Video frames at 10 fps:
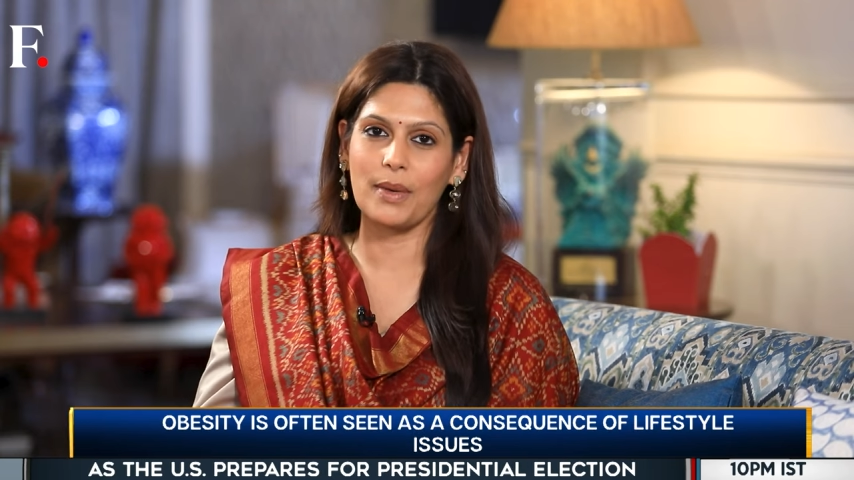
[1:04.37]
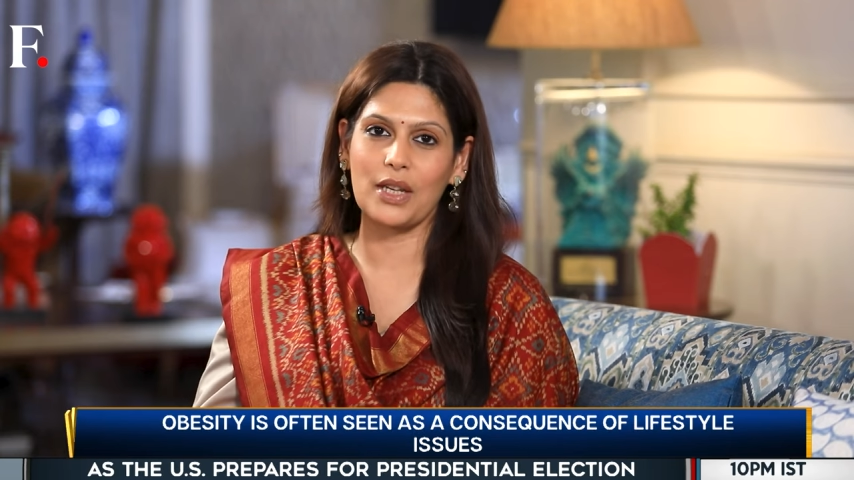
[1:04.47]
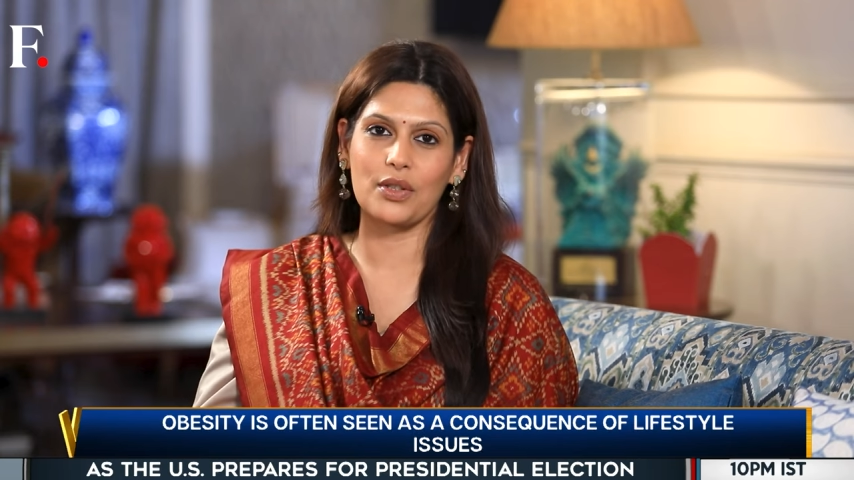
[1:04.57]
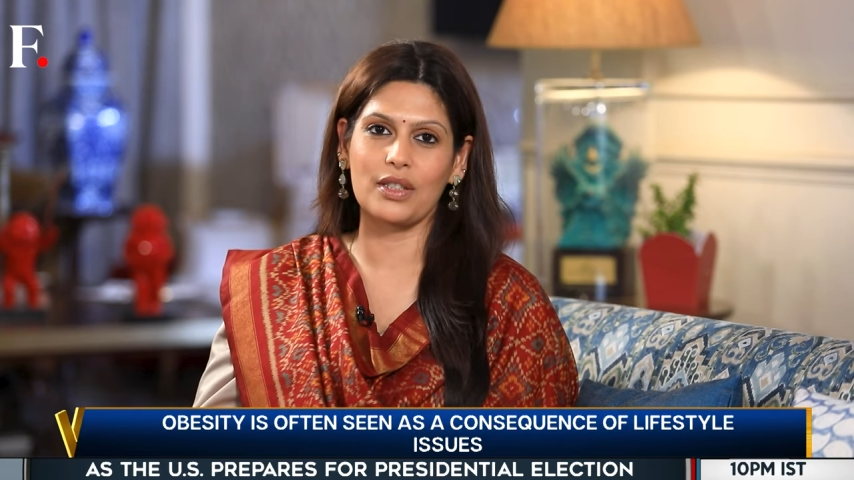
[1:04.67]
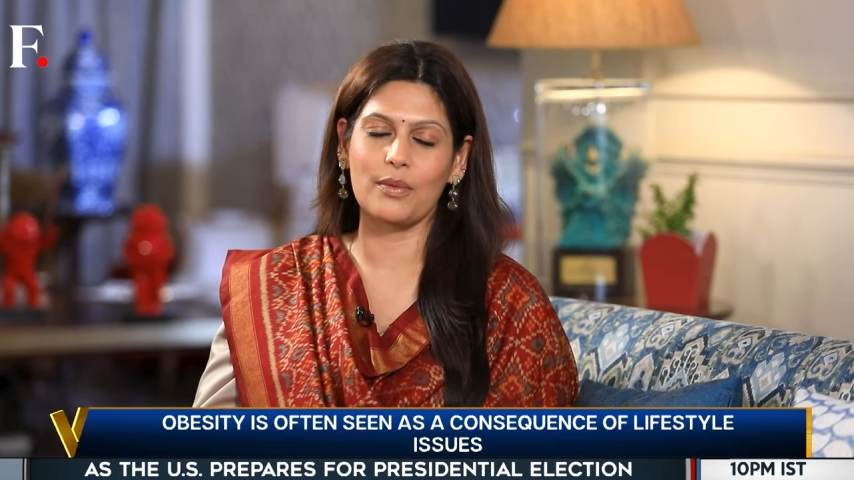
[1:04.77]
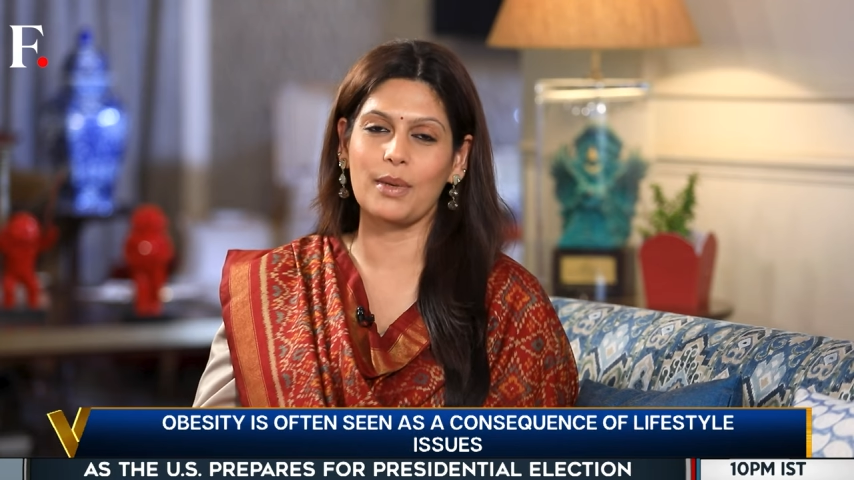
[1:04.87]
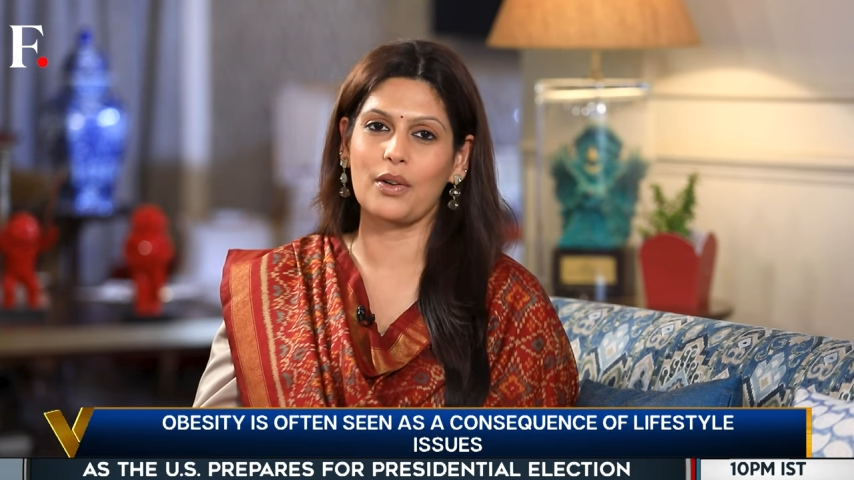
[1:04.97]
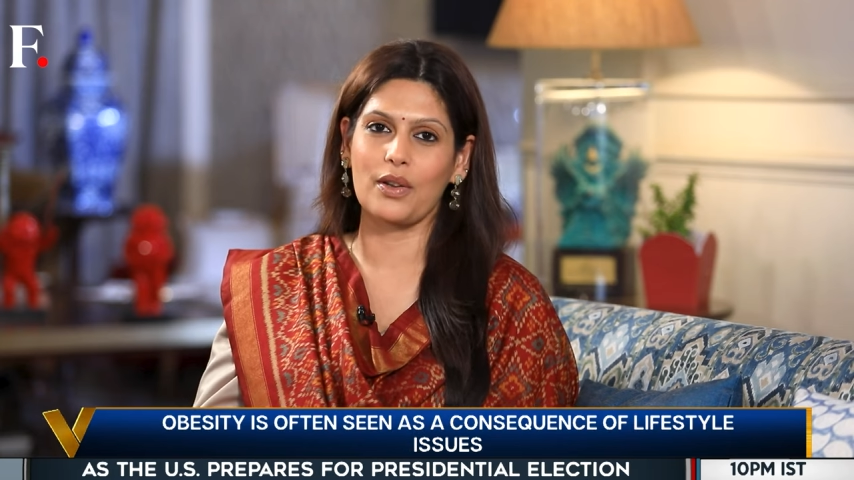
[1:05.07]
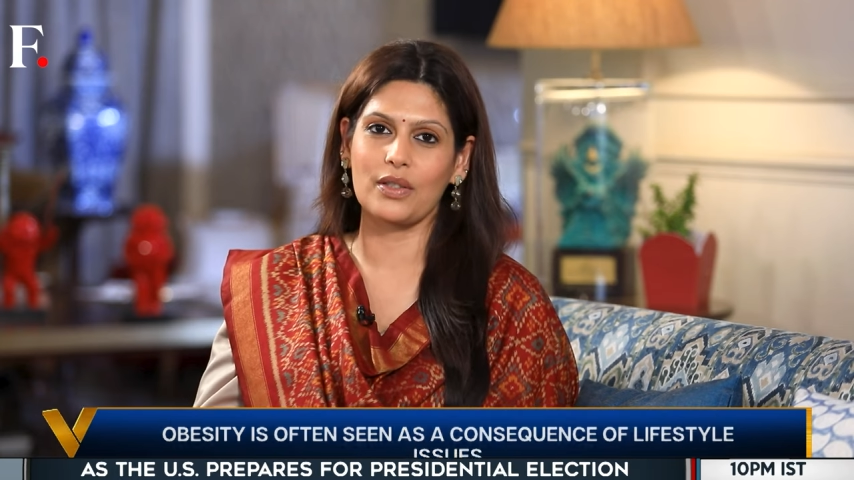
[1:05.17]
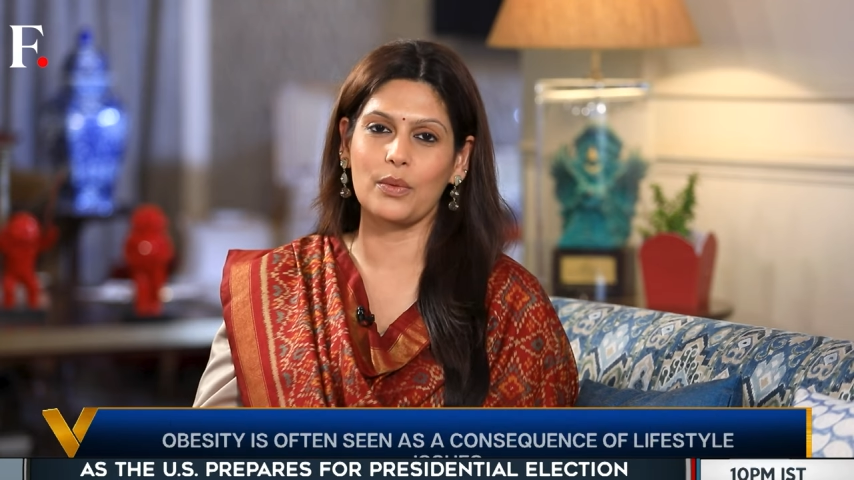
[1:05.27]
patients from
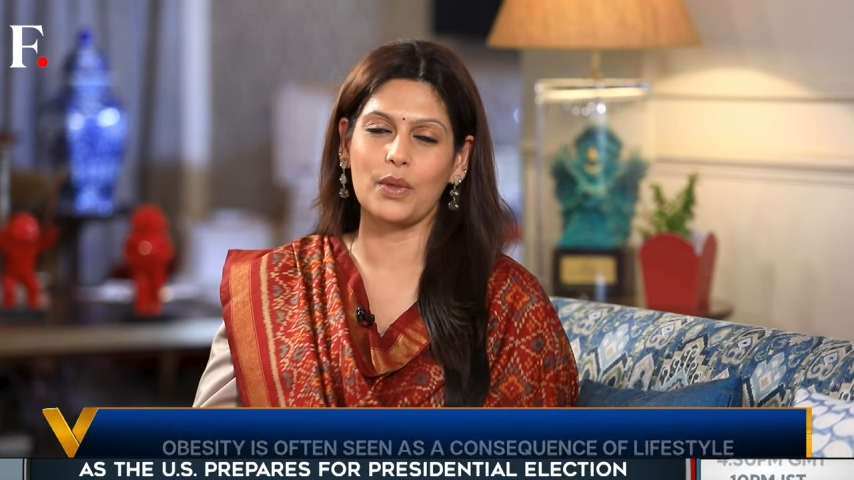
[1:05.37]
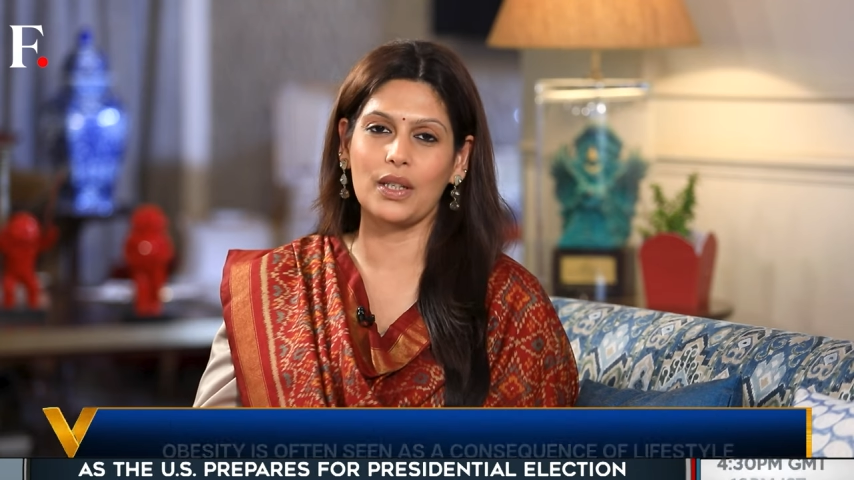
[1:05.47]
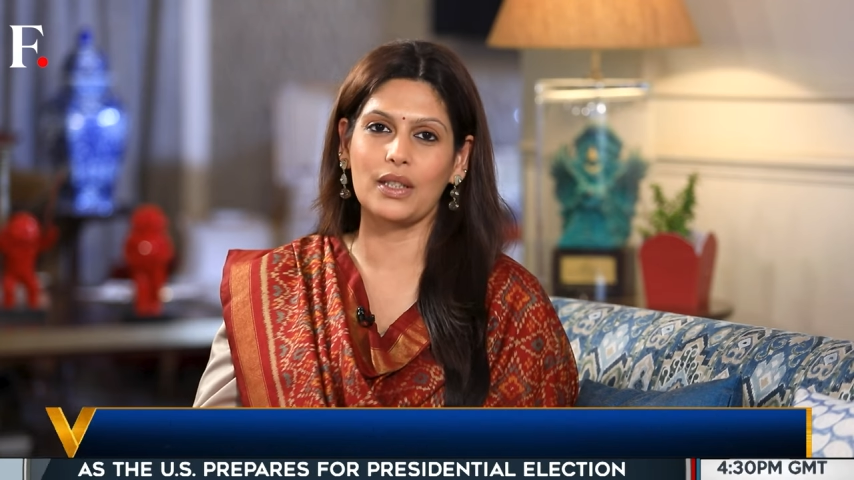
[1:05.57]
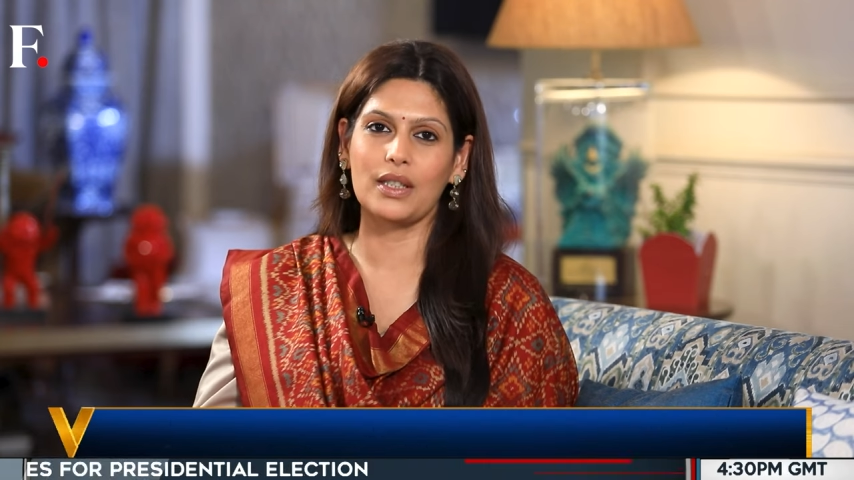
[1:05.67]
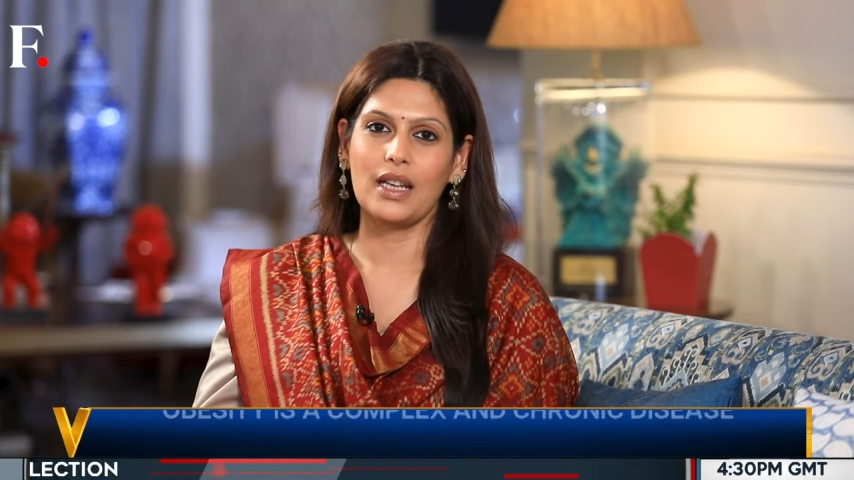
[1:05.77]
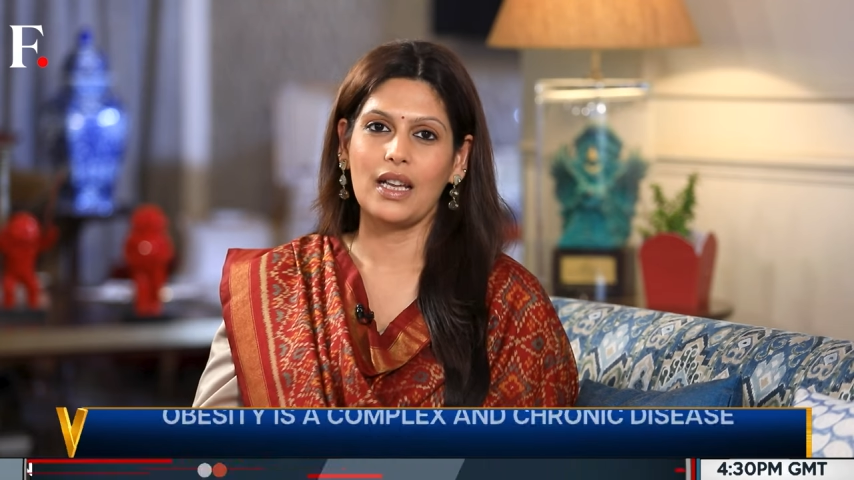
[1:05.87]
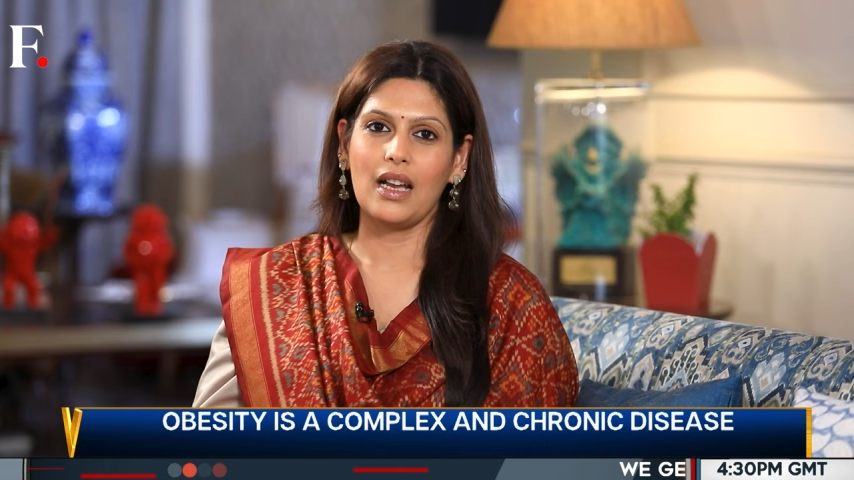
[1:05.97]
across the world